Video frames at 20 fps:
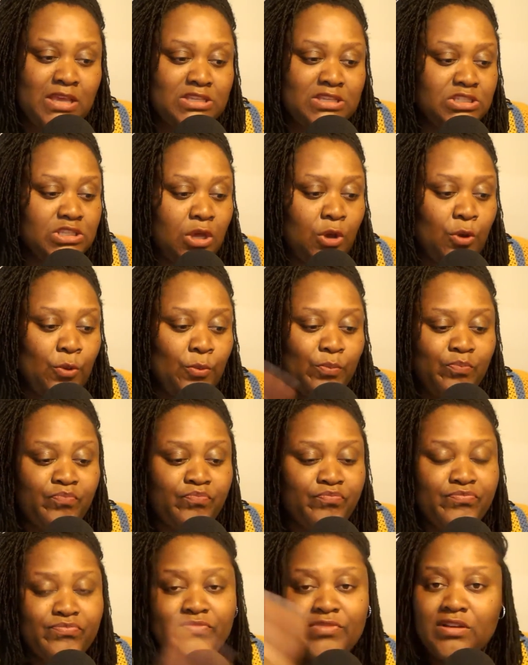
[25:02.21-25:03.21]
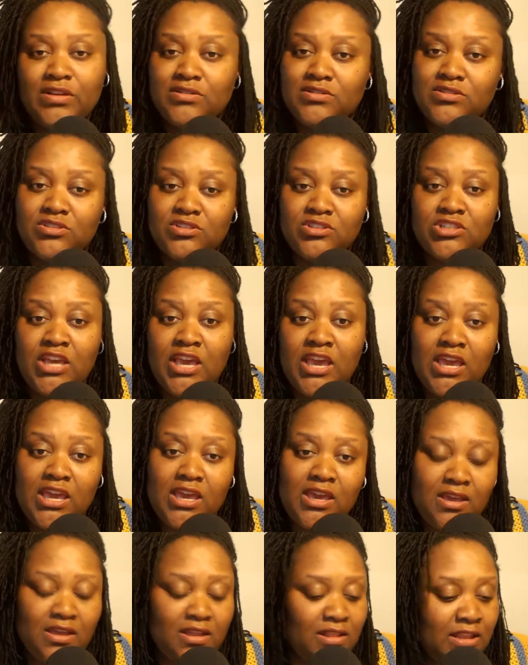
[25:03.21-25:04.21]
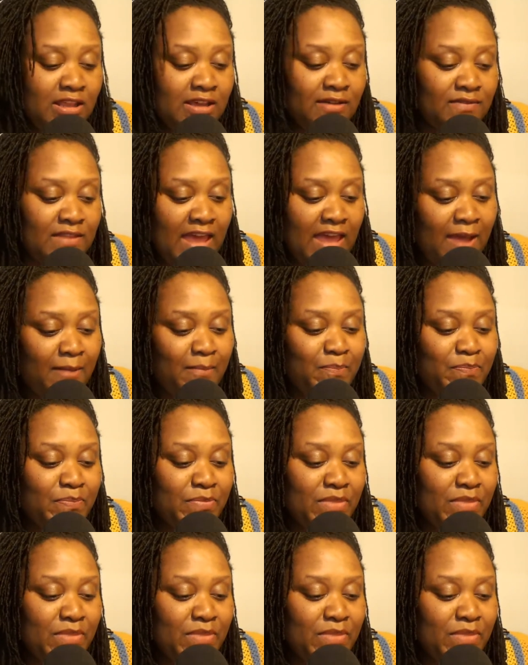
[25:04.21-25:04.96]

So check, love that.